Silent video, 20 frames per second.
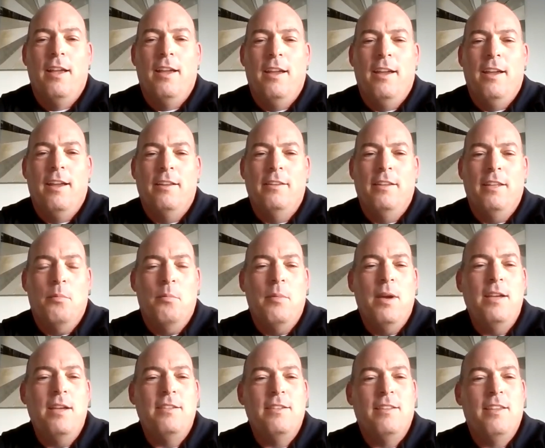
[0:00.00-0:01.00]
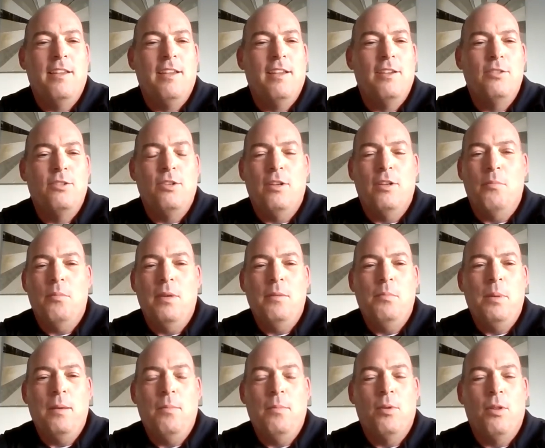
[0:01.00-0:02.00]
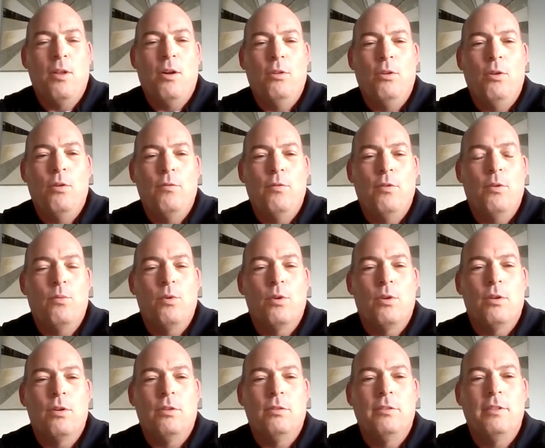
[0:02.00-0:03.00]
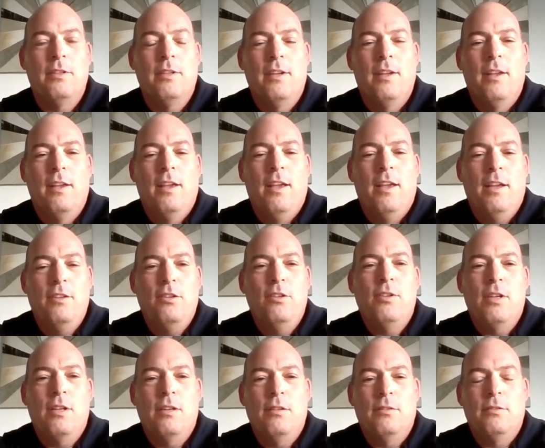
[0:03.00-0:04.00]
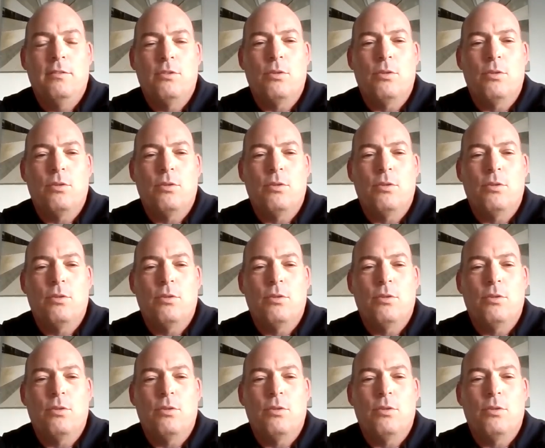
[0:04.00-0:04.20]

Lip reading: And the amazing thing is you can meet people all over the world and you can